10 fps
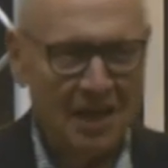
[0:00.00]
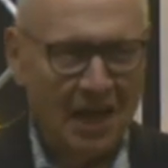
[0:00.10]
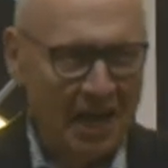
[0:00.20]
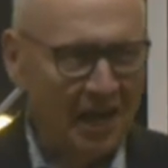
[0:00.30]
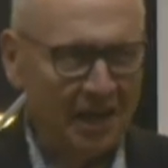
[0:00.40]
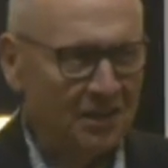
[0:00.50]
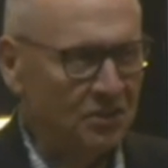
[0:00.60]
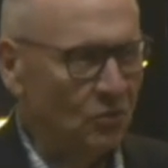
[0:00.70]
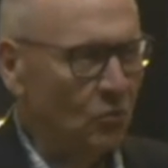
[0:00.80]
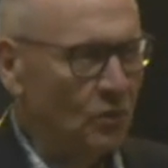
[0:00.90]
And
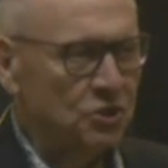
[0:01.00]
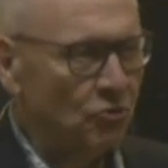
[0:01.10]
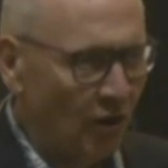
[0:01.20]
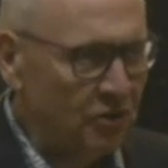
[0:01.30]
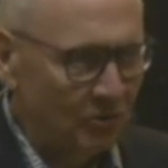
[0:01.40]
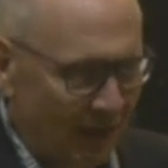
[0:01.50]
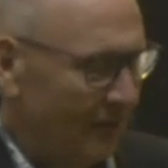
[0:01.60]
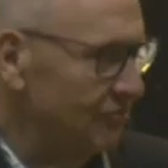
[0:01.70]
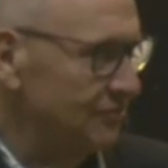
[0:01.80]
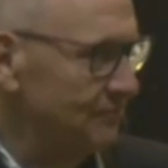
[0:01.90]
what's wrong in your
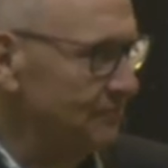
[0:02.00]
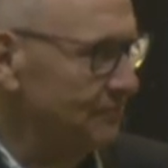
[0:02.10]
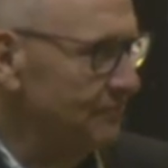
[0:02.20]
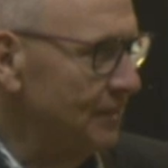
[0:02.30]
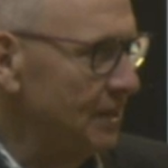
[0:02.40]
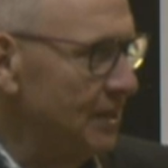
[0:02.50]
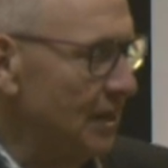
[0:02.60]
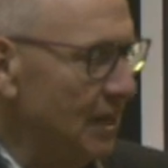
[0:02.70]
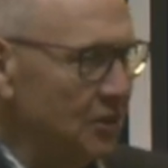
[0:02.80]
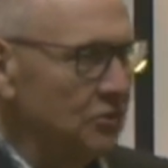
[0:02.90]
life.
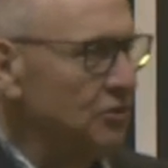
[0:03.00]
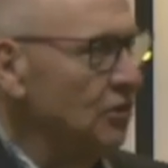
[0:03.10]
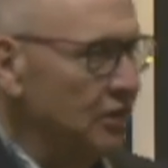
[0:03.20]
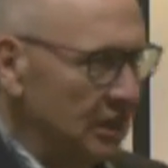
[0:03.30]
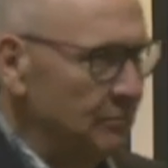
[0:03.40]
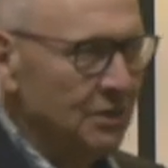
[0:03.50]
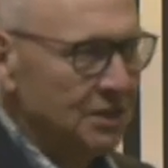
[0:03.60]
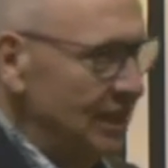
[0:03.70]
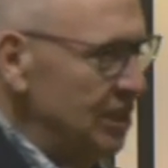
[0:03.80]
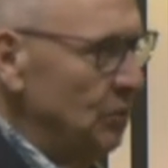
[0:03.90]
You do not need me to
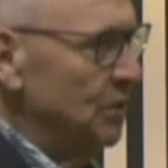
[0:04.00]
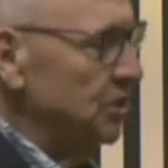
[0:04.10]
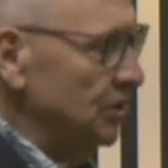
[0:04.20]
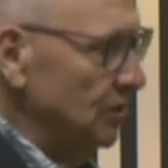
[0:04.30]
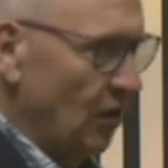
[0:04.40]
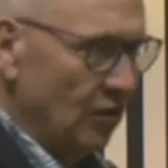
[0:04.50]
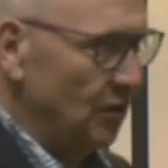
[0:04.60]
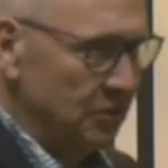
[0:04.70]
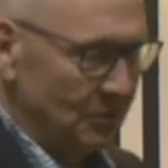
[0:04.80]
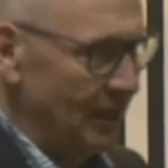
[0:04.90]
tell you what's going
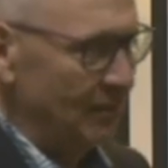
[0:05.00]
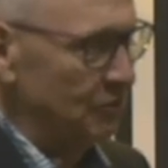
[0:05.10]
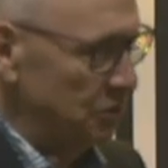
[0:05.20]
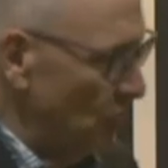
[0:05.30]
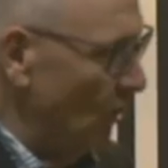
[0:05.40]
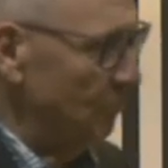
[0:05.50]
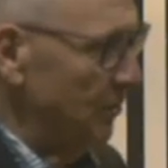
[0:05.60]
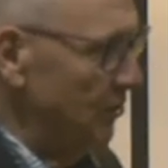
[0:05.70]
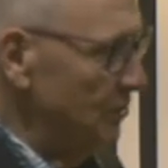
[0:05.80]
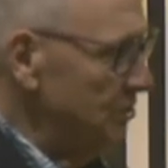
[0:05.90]
on in your life, what's wrong,
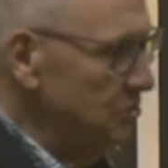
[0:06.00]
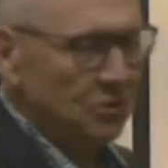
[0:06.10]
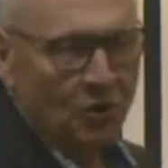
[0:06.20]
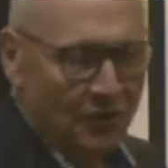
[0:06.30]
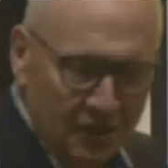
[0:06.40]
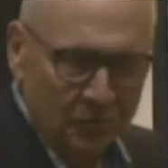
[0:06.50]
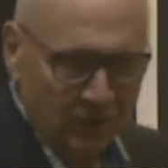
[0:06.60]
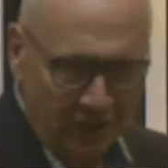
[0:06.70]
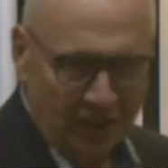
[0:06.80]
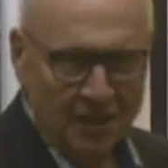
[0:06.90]
because you know that
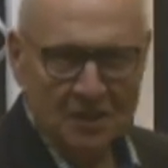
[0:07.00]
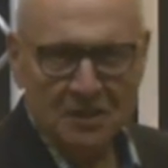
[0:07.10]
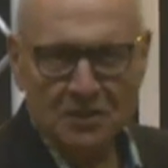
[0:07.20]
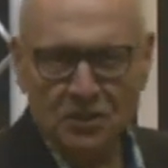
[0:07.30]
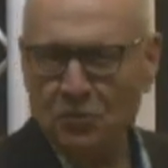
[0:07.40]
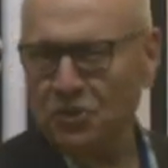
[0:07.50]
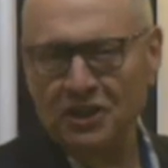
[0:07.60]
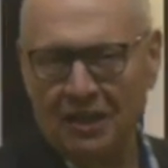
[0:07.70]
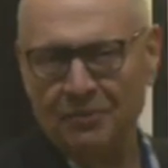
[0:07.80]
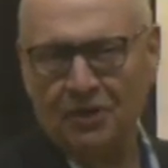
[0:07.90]
already. So when you
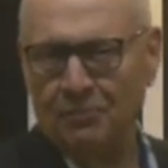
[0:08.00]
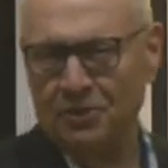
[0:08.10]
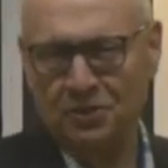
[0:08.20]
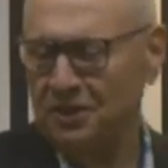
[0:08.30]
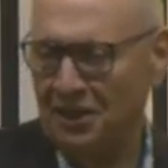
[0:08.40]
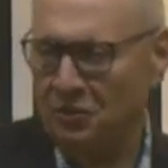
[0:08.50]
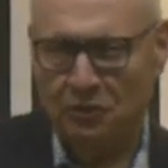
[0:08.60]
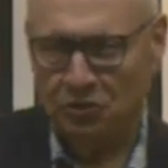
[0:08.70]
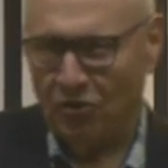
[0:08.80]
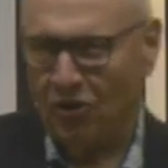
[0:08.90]
come here, I'm not here to tell you
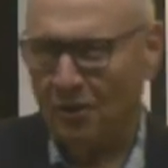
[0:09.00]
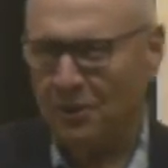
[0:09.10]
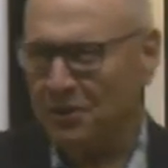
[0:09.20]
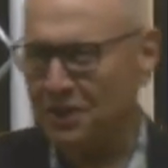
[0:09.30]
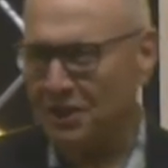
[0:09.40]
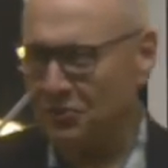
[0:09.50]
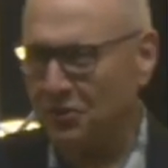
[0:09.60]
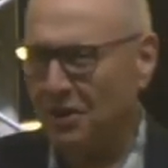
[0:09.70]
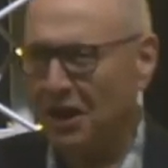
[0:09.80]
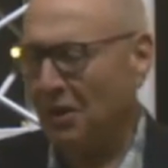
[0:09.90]
what's wrong. I'm here to tell you
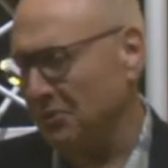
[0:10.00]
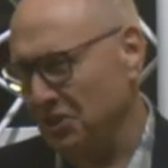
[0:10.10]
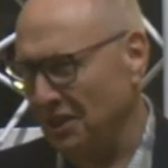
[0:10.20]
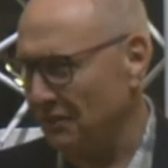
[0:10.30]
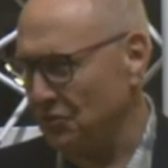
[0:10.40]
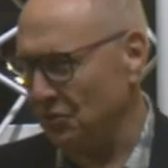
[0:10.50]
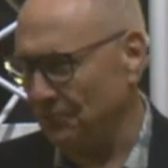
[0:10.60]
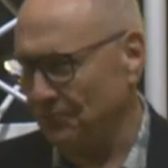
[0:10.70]
how much he loves you.